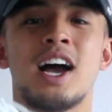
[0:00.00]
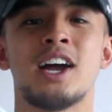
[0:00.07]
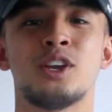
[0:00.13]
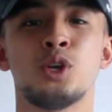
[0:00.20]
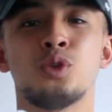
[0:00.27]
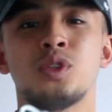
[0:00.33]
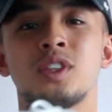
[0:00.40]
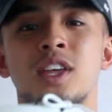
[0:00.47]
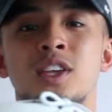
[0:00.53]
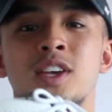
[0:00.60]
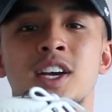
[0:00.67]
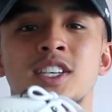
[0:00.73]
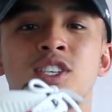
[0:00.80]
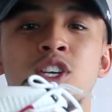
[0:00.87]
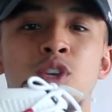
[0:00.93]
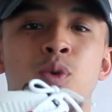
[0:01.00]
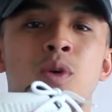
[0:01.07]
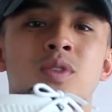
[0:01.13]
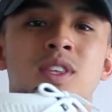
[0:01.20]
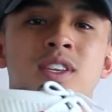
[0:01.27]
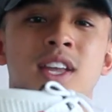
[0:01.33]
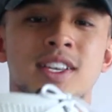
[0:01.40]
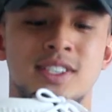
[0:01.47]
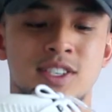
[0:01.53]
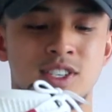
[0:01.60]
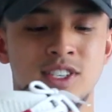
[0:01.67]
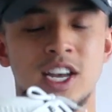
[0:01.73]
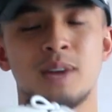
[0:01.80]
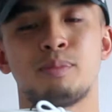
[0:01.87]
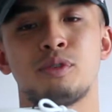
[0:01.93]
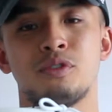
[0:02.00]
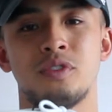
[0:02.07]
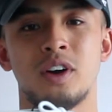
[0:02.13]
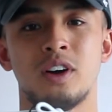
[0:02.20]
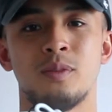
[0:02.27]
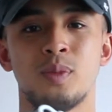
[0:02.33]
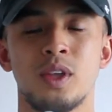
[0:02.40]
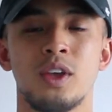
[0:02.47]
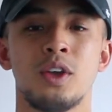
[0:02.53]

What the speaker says: I do think that you guys could have went with a nicer side profile.